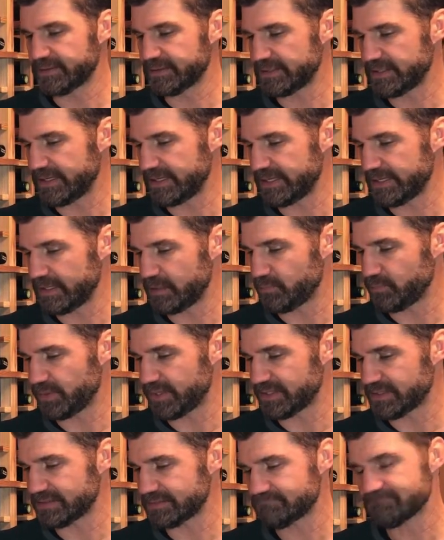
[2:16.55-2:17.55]

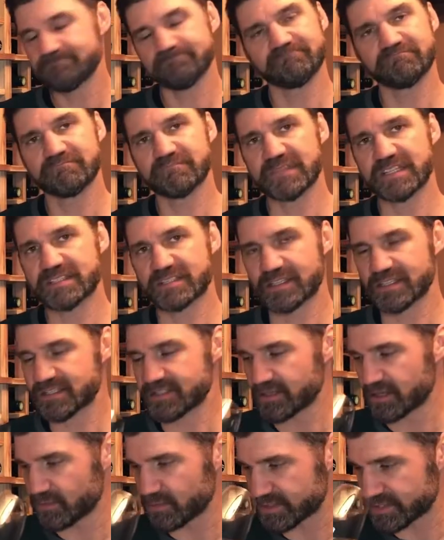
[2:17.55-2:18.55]
But let's get
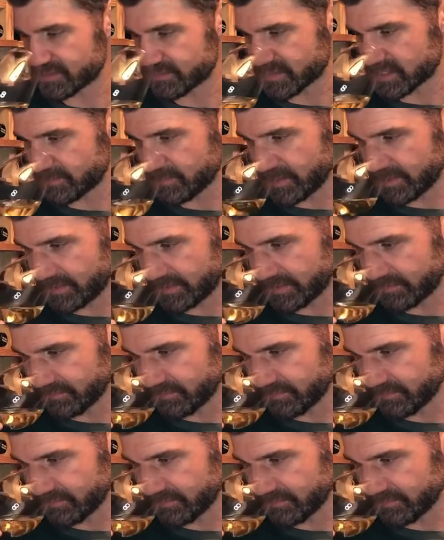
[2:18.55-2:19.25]
started with some smelling.